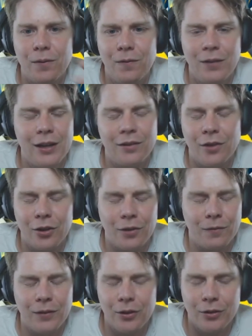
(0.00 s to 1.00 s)
figures on the
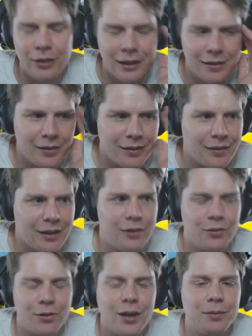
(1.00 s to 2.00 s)
field. It's just
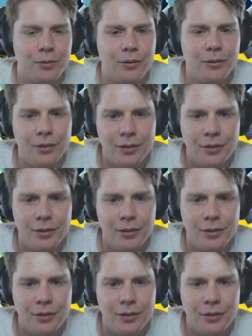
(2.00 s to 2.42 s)
incredible.